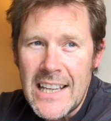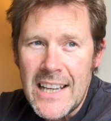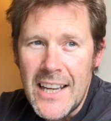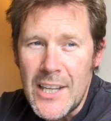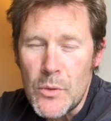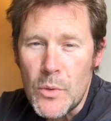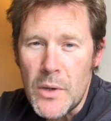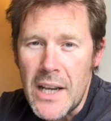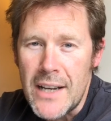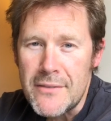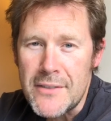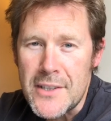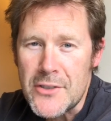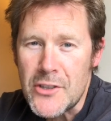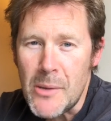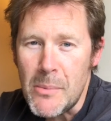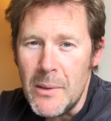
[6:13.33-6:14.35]
and you won't have
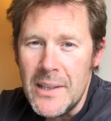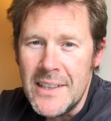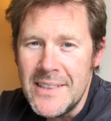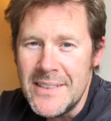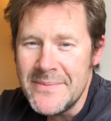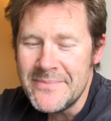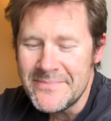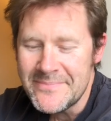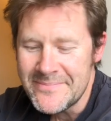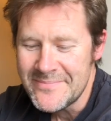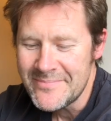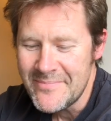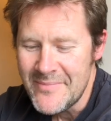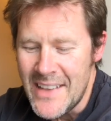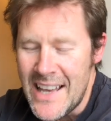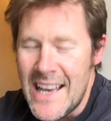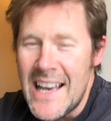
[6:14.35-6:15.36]
this trouble.
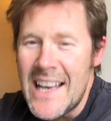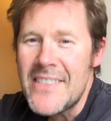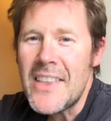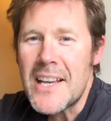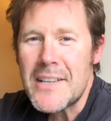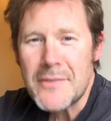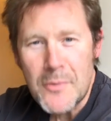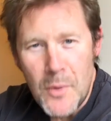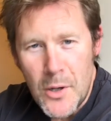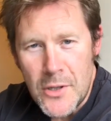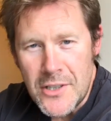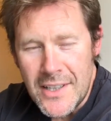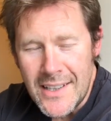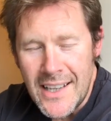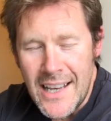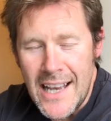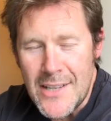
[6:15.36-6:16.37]
Thanks for
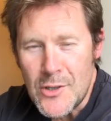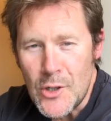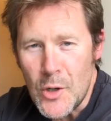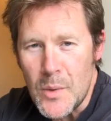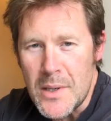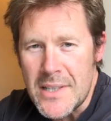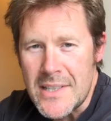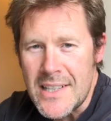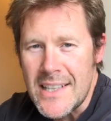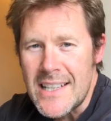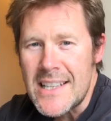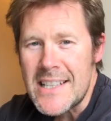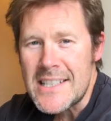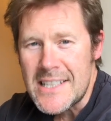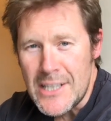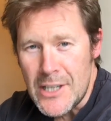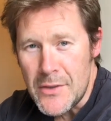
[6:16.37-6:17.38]
watching, as always.
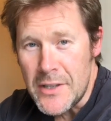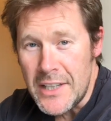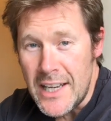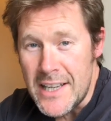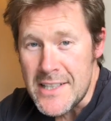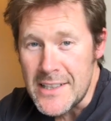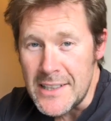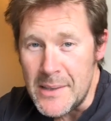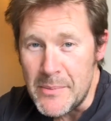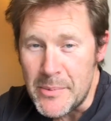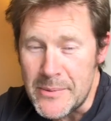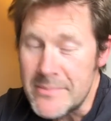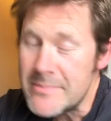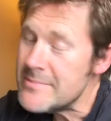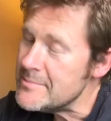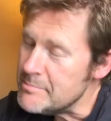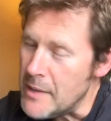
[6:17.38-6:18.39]
See you in the next clip.
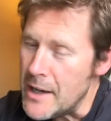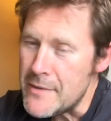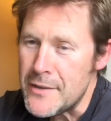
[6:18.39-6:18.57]
Bye